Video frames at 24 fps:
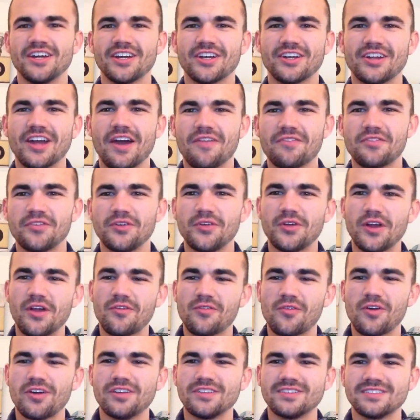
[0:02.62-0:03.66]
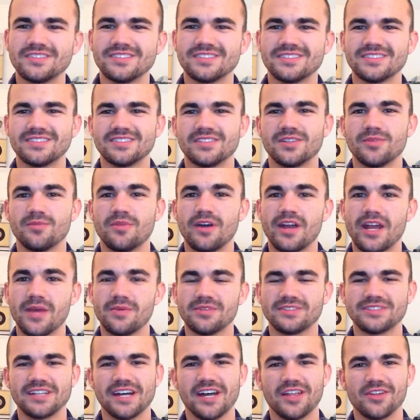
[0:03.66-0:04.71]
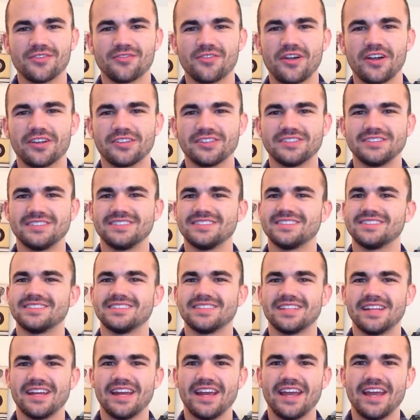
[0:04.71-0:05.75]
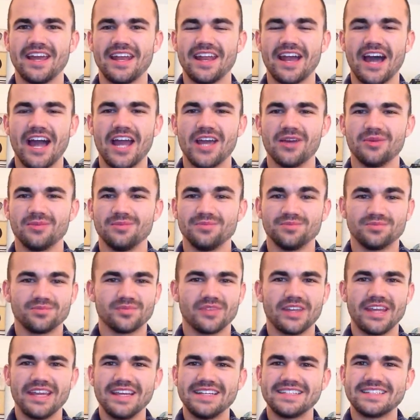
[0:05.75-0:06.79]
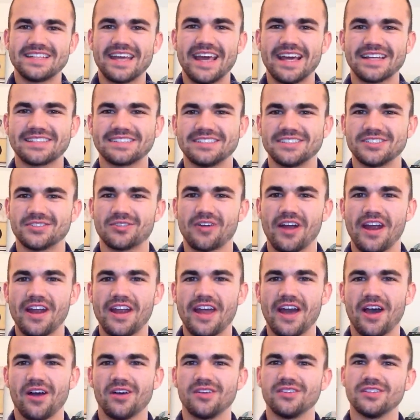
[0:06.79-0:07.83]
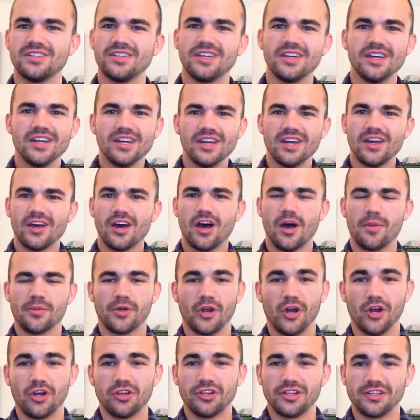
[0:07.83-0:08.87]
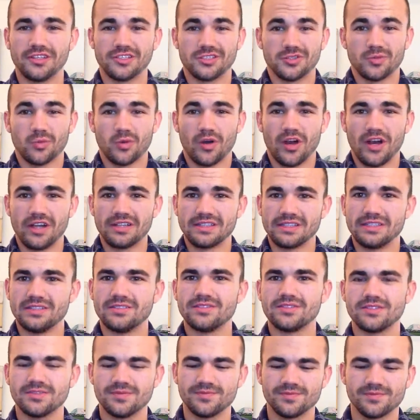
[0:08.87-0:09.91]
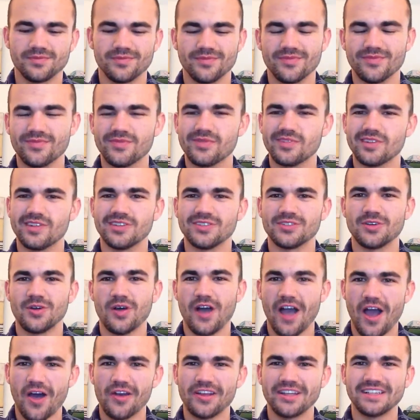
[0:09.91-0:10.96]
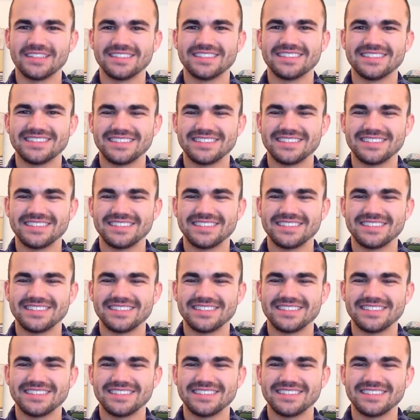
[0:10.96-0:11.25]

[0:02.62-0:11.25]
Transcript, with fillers: Good afternoon, everyone. My name is Tyler Franklin, and I am in Texas right now. Um, currently, this is where I live. So, howdy.